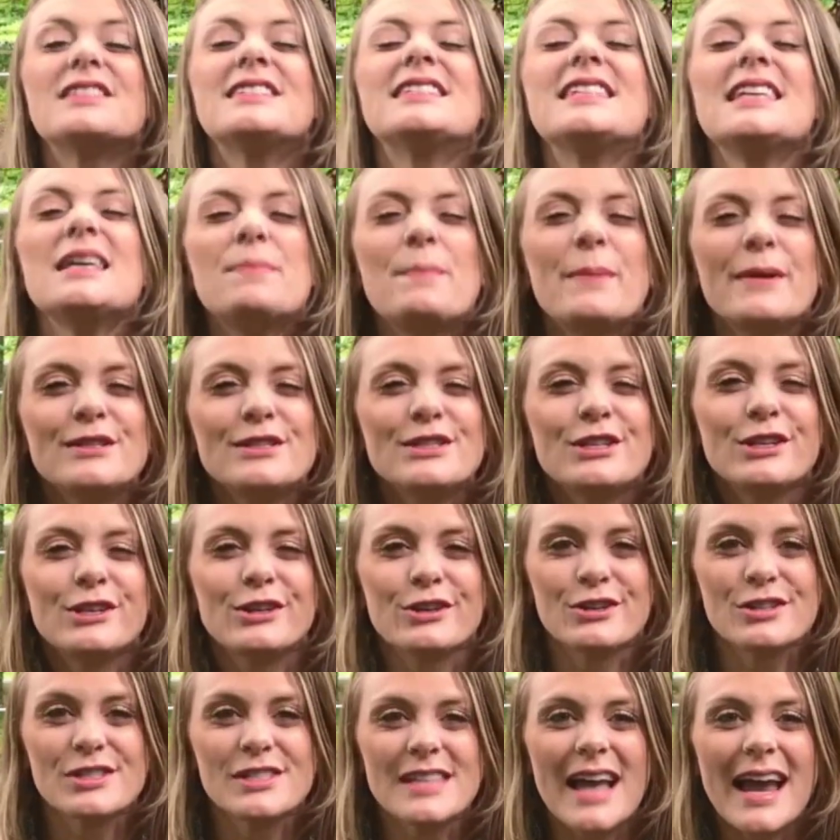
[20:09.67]
deep into
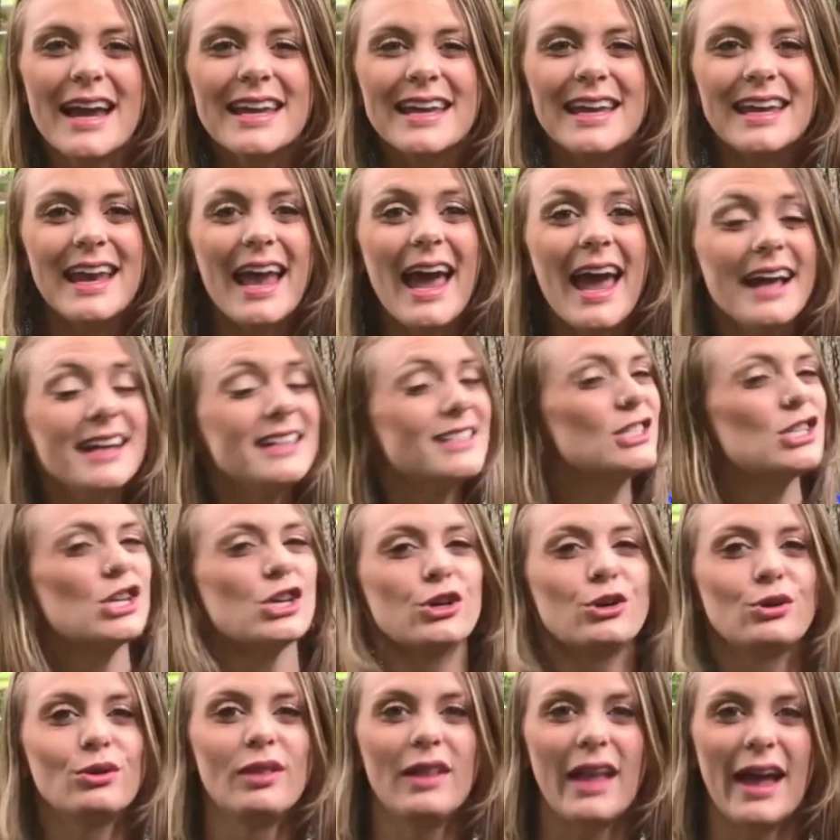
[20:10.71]
your psyche and into
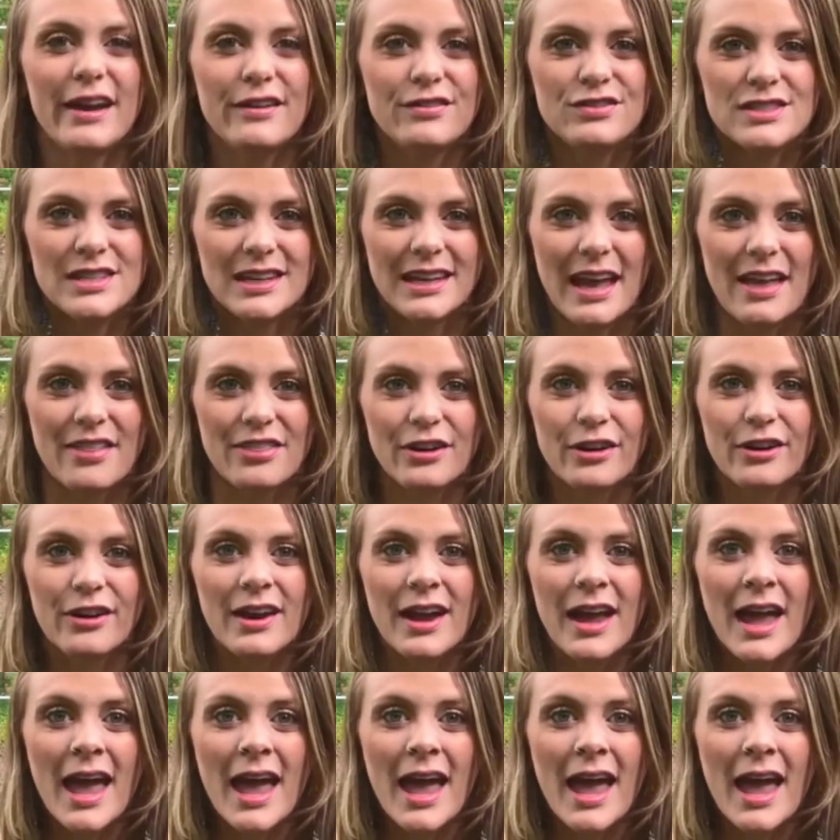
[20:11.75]
your life together.